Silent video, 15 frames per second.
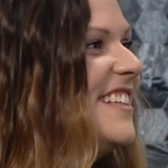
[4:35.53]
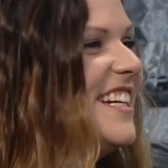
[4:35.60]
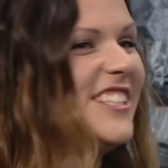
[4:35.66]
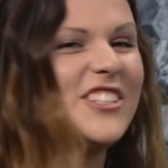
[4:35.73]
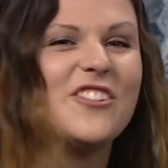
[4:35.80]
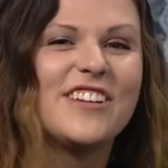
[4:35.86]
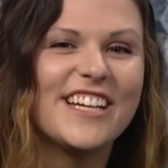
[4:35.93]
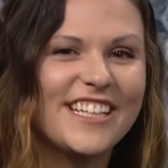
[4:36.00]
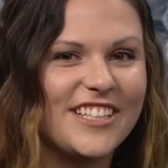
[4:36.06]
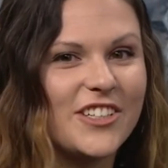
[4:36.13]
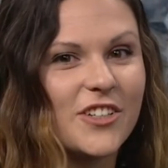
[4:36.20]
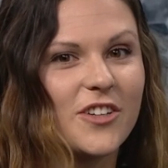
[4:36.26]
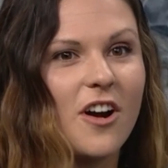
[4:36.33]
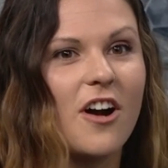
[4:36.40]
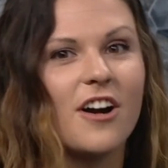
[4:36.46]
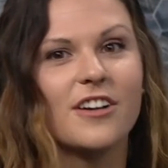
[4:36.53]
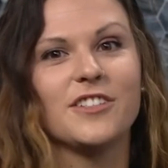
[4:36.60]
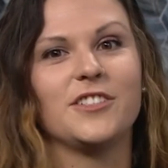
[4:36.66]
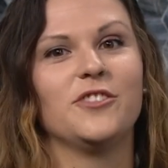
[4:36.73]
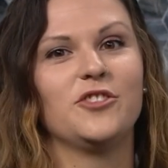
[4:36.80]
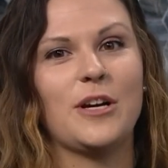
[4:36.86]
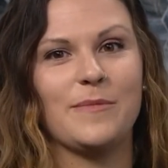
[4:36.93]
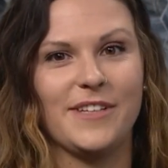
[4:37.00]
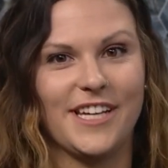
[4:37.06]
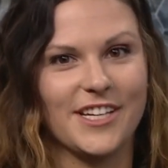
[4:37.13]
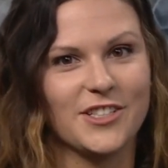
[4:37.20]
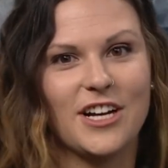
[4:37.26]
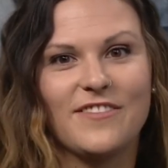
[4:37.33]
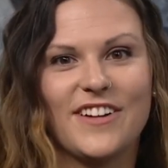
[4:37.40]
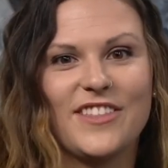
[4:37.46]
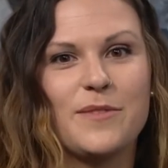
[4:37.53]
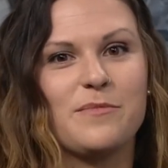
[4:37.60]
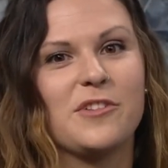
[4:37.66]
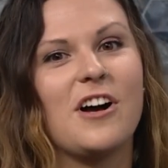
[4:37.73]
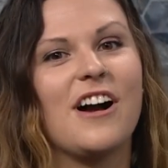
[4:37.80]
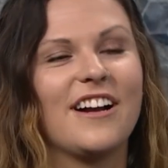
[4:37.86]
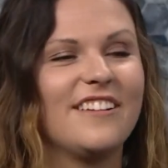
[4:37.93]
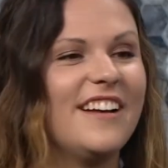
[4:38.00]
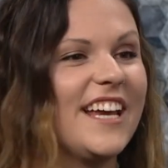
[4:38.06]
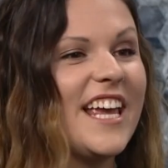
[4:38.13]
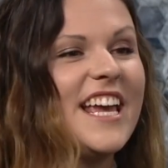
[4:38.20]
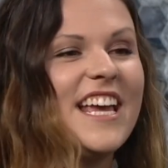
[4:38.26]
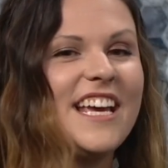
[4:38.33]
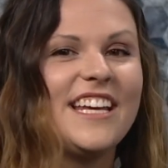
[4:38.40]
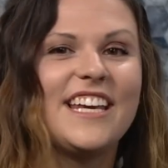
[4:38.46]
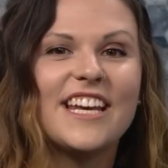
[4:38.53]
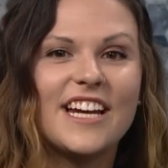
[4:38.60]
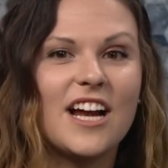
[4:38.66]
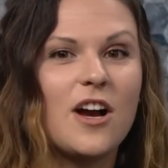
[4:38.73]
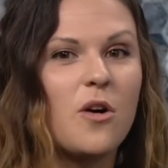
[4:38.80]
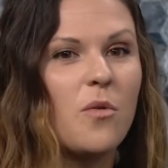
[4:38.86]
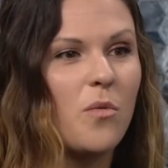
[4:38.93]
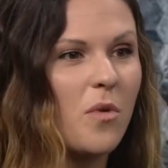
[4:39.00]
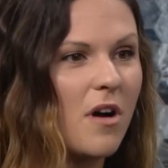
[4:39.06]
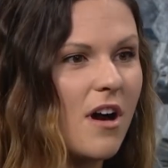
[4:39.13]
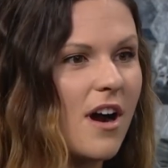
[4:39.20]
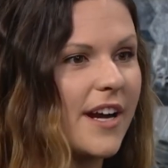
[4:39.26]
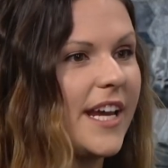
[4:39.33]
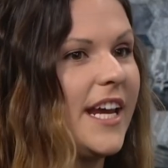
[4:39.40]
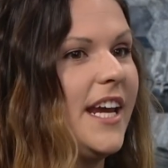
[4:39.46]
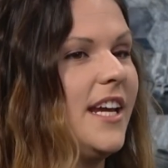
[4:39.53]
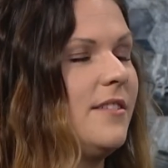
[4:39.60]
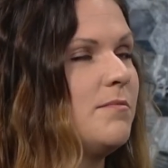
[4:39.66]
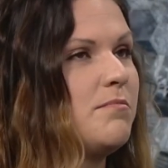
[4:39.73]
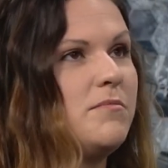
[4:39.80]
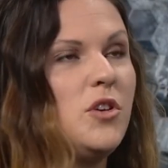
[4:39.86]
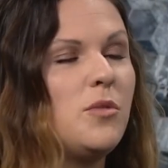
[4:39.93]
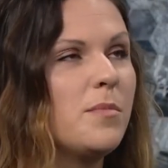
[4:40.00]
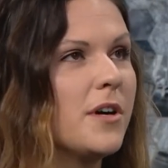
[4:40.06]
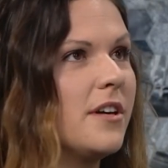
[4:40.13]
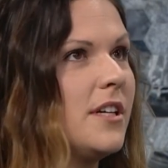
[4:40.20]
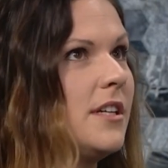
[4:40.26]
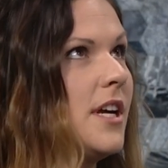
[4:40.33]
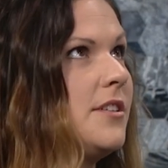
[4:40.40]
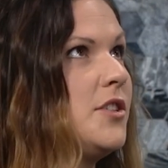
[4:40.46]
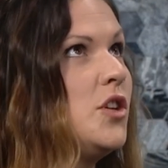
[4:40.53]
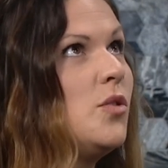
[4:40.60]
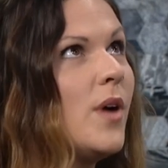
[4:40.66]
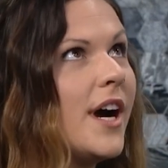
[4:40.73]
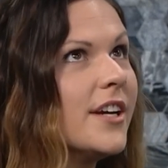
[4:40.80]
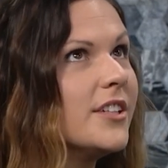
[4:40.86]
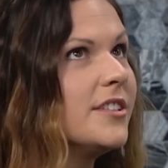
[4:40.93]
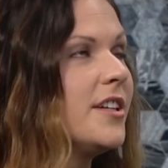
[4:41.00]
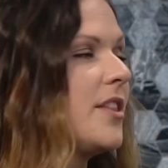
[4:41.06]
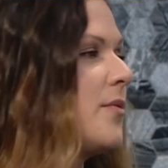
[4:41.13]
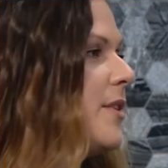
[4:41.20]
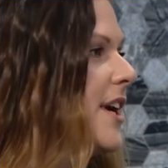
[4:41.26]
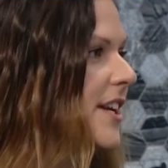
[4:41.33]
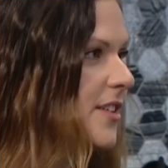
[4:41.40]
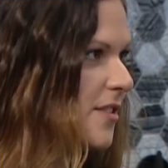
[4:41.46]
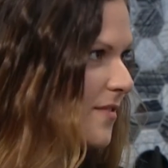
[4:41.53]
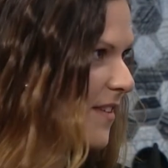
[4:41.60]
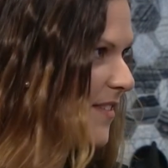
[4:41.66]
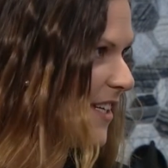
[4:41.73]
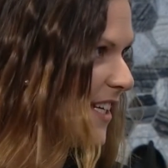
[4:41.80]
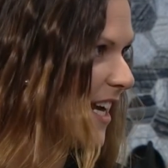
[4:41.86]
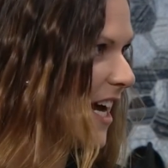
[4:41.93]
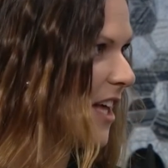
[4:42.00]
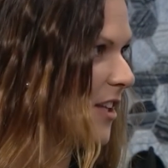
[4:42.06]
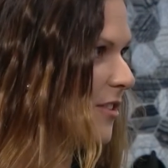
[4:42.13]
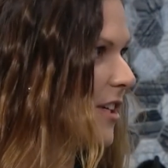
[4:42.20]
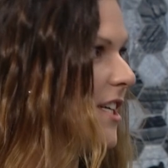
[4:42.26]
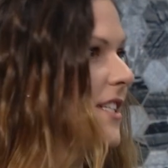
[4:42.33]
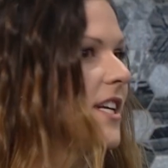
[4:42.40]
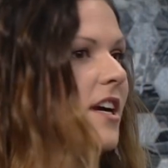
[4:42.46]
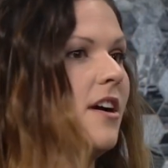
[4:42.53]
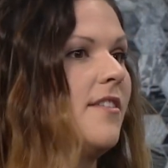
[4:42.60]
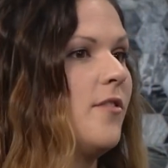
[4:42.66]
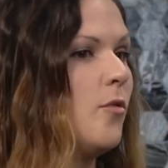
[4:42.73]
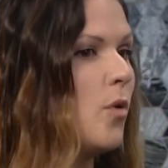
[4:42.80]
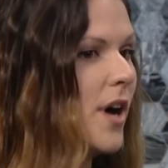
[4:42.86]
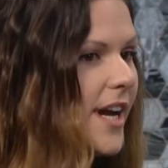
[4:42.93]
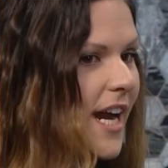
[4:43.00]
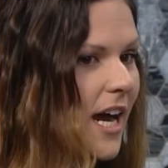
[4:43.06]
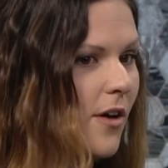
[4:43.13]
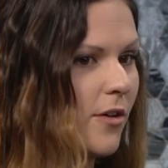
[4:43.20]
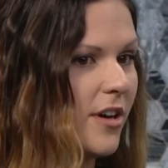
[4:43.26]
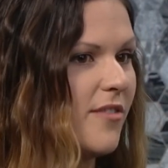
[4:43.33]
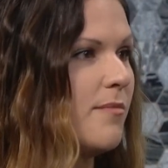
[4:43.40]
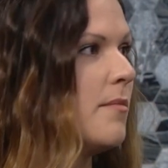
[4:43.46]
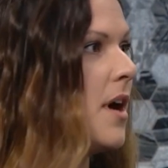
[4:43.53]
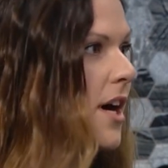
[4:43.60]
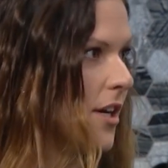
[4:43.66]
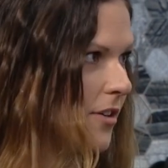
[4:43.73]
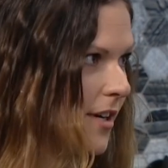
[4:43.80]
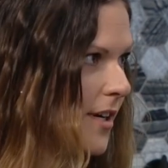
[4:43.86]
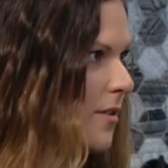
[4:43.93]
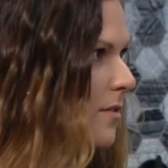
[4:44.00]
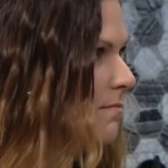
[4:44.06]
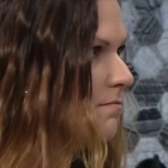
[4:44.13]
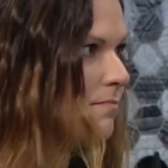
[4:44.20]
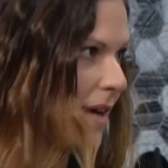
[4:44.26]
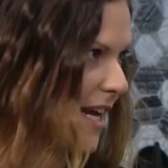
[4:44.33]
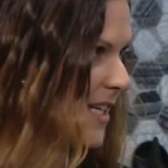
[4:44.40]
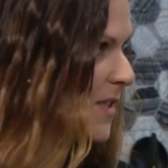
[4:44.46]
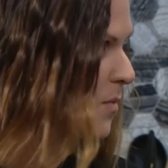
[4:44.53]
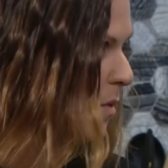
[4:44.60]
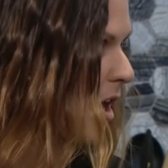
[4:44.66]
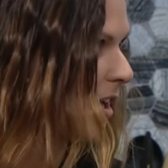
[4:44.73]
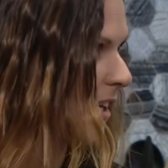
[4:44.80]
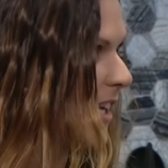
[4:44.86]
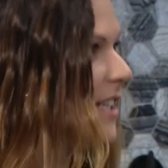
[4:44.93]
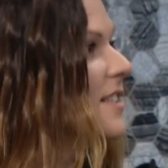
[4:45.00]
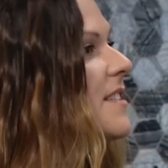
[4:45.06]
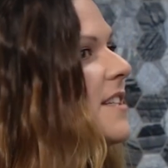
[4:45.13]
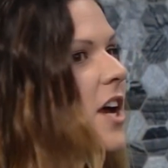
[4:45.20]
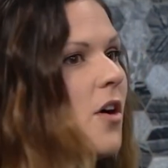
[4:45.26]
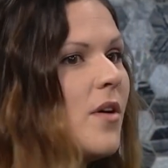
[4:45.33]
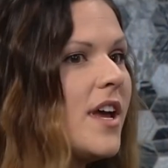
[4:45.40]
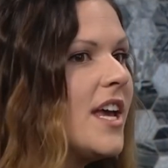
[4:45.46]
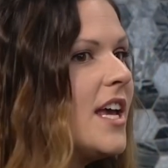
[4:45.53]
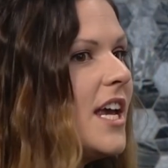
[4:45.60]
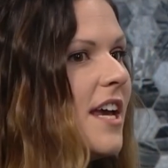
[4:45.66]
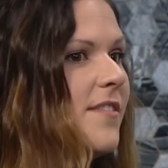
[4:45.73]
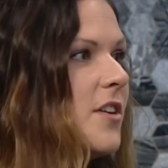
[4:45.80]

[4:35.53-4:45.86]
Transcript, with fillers: Like don't get in your cars, don't drop the kids off at the block. Like get out, walk. It you burn 200 to 350 calories of 1 hour of moderate okay. pace walking. Yeah, so I like that.